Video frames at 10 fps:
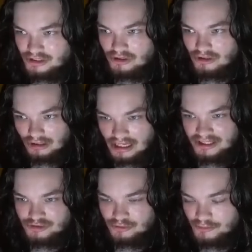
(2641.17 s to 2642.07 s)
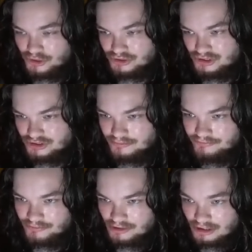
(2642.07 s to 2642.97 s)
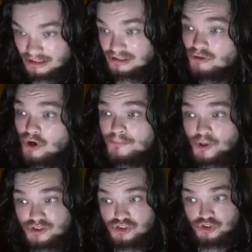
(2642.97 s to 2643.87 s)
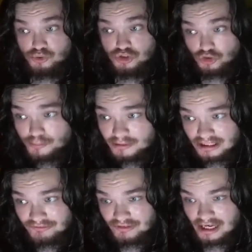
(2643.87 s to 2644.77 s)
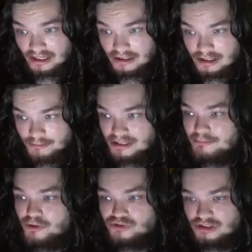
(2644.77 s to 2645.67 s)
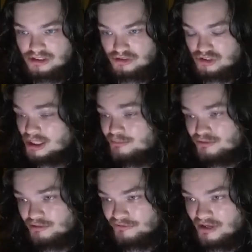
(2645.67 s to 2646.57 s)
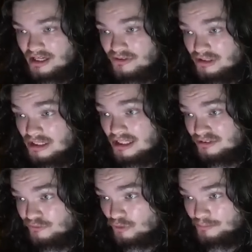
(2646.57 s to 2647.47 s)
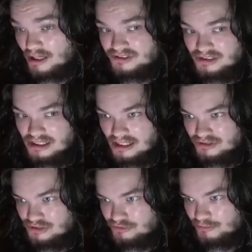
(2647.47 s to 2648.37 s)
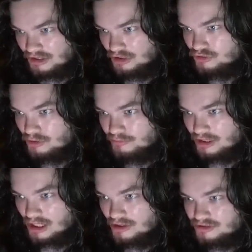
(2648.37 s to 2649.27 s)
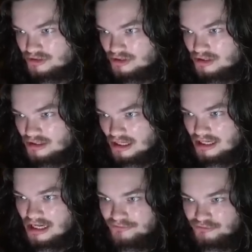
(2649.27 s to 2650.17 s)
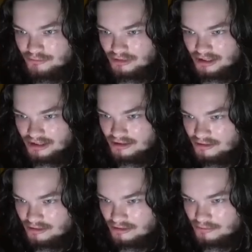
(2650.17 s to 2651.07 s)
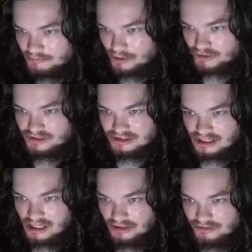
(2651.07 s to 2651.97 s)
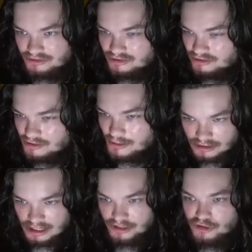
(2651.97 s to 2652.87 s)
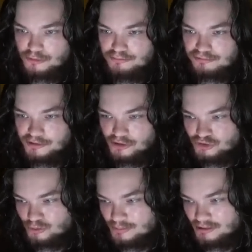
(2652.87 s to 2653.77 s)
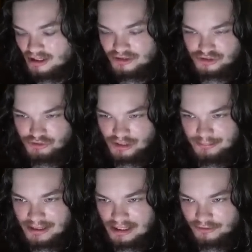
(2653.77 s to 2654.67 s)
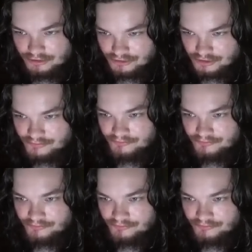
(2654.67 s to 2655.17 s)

at all aligns with Marxism. Like, there are Marxists who do believe that, but that mostly just comes from the fact that they got their foreign policy analysis from, like, YouTube videos, and not from, like, Marxist scholars. How do you propose we abolish great powers?